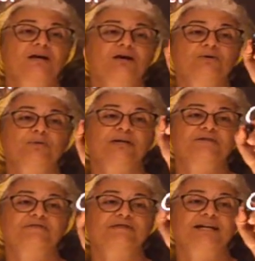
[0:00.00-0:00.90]
We
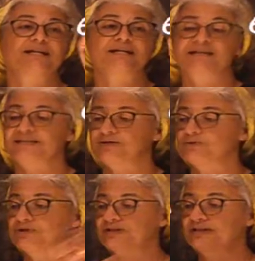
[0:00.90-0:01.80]
have theta
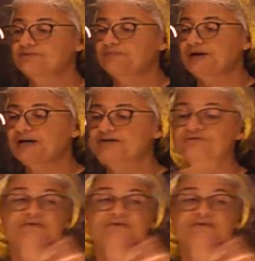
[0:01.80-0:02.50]
equaling pi over